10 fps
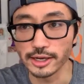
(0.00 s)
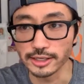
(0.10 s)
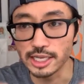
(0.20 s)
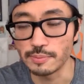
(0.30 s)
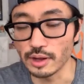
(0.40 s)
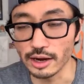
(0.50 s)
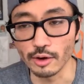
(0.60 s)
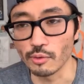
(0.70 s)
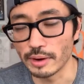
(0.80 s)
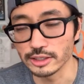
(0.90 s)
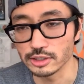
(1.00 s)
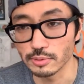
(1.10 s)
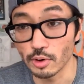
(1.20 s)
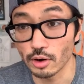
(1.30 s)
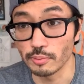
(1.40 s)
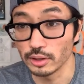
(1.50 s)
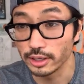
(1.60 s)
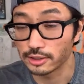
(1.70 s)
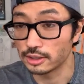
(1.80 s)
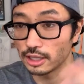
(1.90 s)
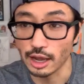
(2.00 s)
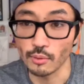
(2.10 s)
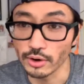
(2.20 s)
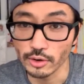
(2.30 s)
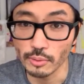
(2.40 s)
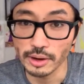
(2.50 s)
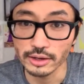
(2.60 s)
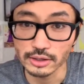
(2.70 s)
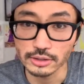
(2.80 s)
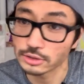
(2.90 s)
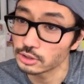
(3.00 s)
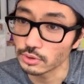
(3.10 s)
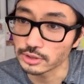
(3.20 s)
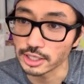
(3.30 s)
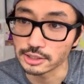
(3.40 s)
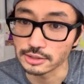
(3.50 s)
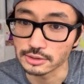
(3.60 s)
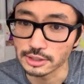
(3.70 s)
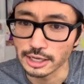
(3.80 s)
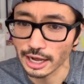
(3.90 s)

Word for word: Keep it, and I'll remind you tomorrow, but like, I want to know about your shoe rotations.